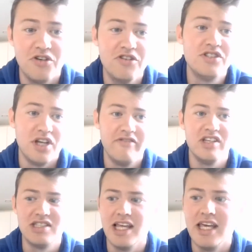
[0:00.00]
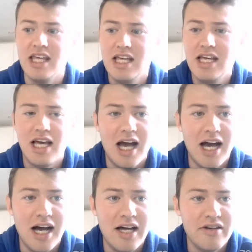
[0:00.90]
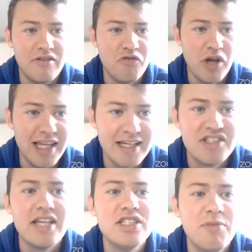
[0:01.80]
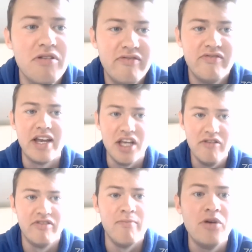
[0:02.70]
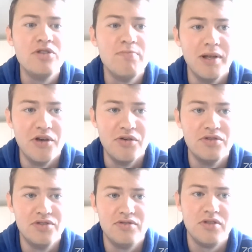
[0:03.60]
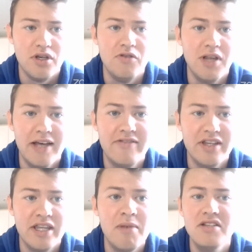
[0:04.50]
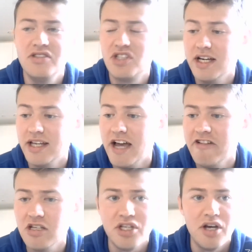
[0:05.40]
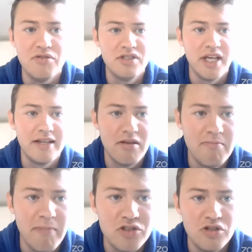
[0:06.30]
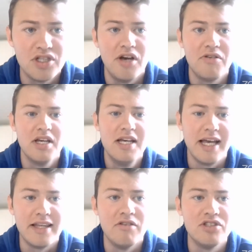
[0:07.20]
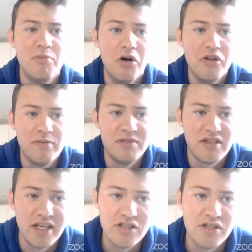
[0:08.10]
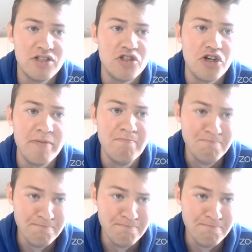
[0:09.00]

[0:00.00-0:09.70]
to Goodison, obviously, and really accessible venue for most Blues who live in the Merseyside area. So yeah, make sure to go get down and support them, because I think you'd enjoy it.